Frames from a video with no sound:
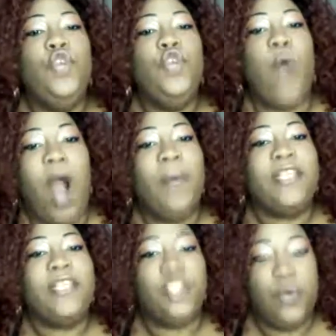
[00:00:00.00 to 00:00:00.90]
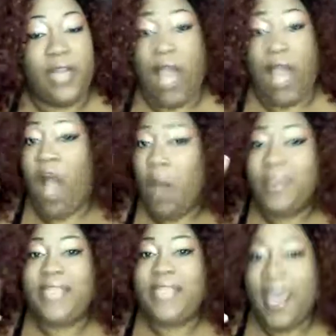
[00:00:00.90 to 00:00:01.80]
you always knew that i
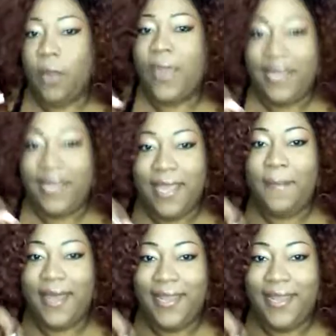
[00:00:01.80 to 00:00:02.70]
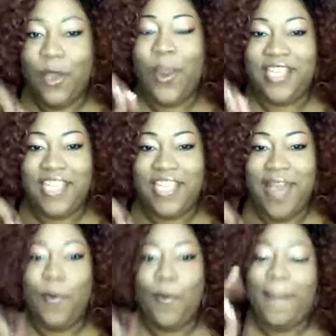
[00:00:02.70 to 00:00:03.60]
always had a way to get money or a
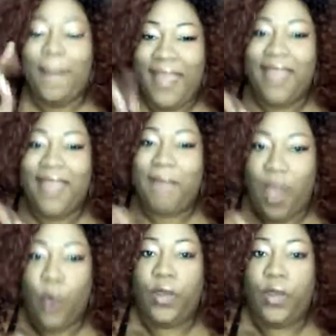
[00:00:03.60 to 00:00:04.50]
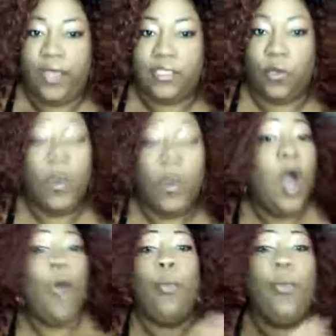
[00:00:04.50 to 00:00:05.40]
job or i made my own hustle
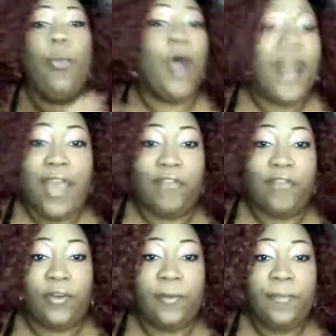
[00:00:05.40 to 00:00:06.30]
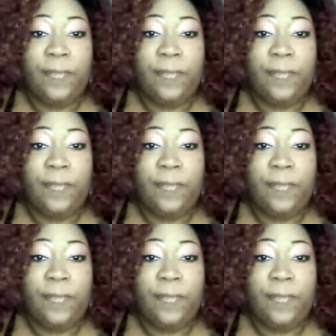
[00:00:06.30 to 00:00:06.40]
whatever